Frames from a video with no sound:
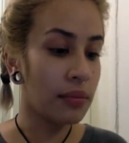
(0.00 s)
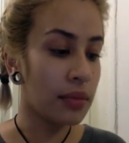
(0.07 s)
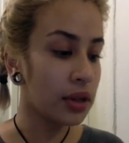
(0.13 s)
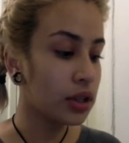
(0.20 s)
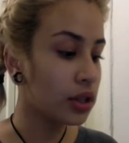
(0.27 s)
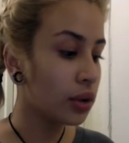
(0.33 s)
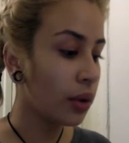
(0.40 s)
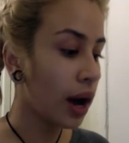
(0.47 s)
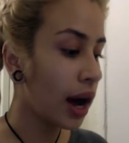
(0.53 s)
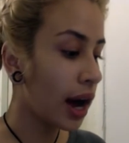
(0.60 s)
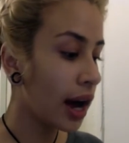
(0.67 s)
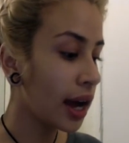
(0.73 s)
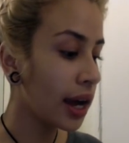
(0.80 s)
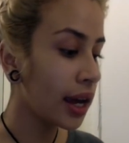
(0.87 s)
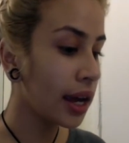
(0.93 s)
So,
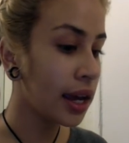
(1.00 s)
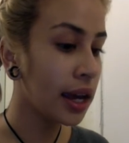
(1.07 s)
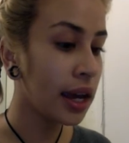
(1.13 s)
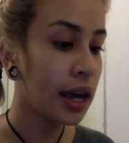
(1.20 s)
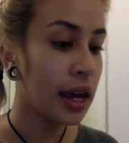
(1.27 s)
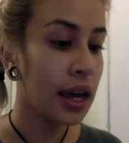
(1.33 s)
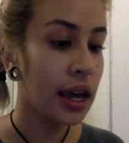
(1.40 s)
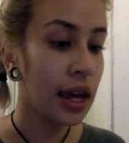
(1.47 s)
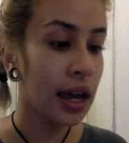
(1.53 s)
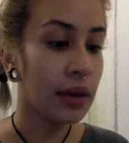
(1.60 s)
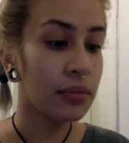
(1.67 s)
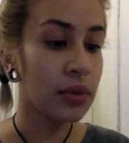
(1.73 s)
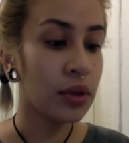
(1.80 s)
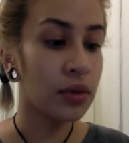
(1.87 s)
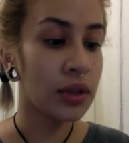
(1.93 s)
I
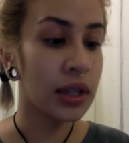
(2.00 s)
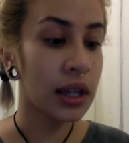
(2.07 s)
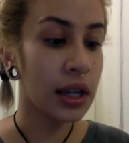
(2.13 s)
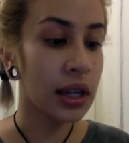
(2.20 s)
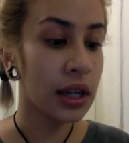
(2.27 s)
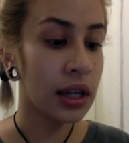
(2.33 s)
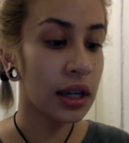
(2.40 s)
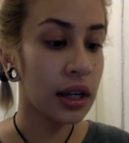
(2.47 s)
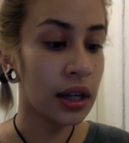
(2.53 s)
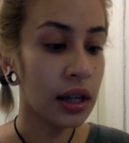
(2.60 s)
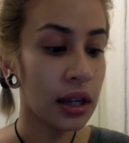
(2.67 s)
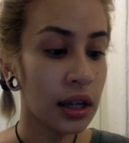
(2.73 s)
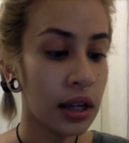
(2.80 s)
am using,